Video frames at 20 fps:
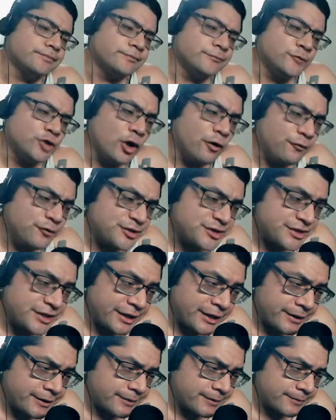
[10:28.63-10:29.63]
No
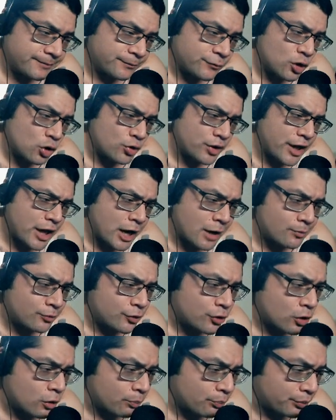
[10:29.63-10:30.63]
physique, no camera,
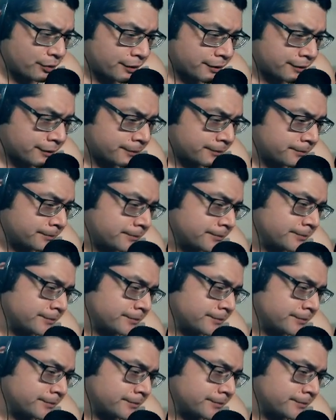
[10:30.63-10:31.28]
no opinion.